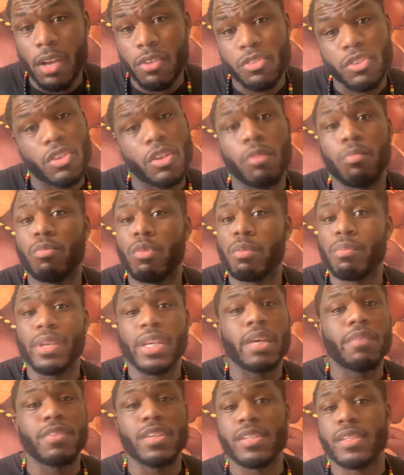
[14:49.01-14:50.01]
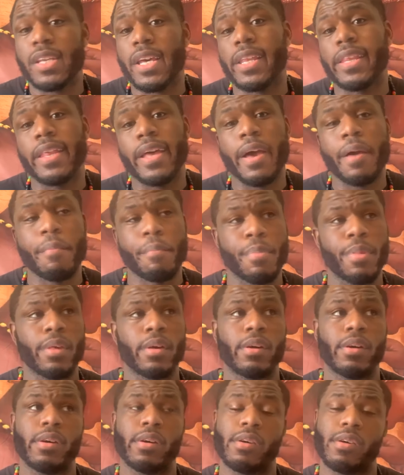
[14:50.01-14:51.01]
Some women even said that,
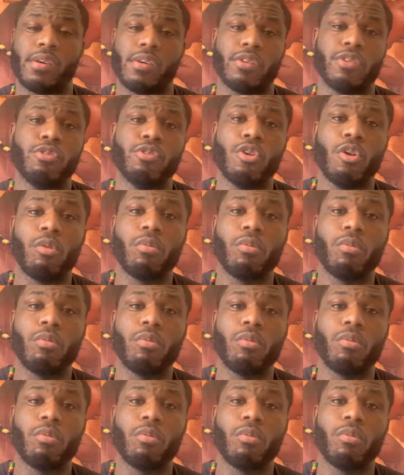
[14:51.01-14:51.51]
you know,